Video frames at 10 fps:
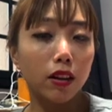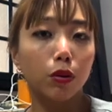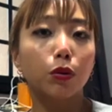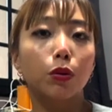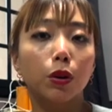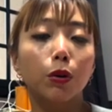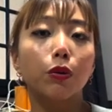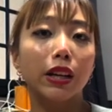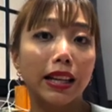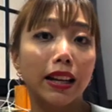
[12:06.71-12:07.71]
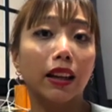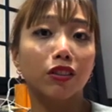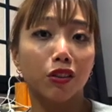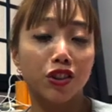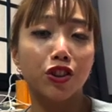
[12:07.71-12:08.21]
So Google really likes
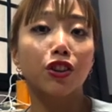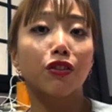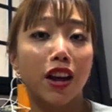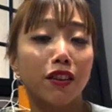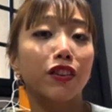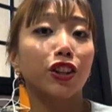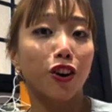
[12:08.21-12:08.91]
original relevant